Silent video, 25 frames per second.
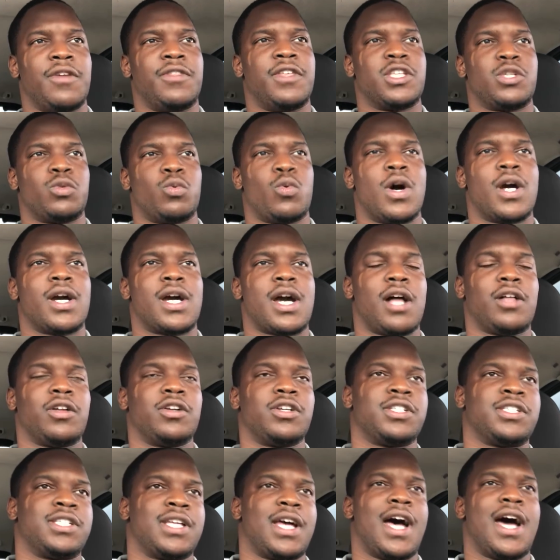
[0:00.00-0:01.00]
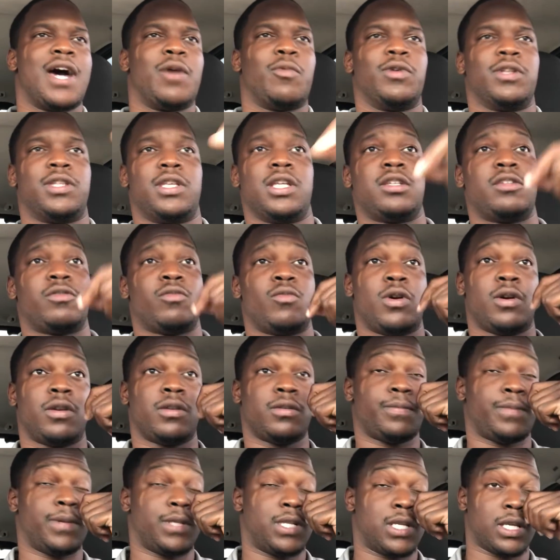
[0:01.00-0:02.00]
this one color sign with this
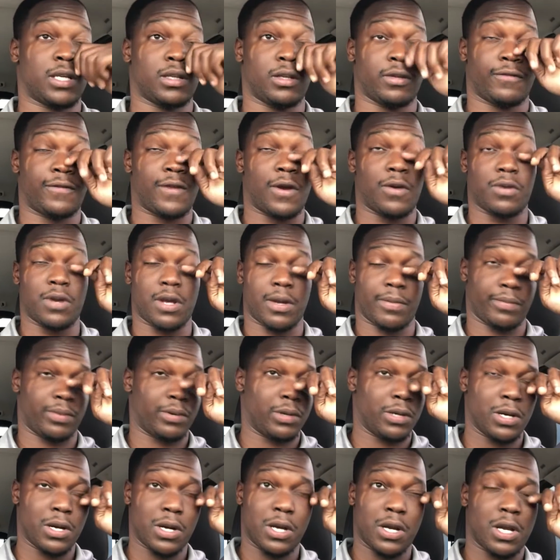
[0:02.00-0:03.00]
one particular phone number,